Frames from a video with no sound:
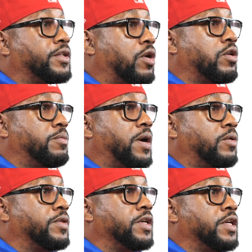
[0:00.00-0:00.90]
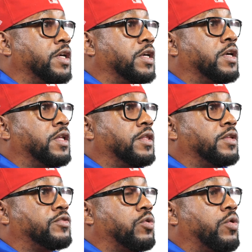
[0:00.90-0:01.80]
I talk about
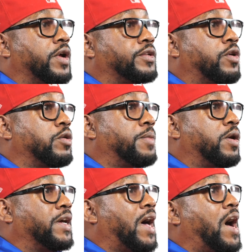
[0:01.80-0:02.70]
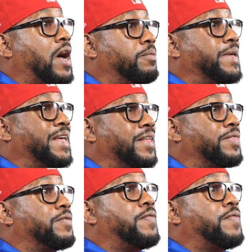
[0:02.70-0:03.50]
the story, I talk about God being the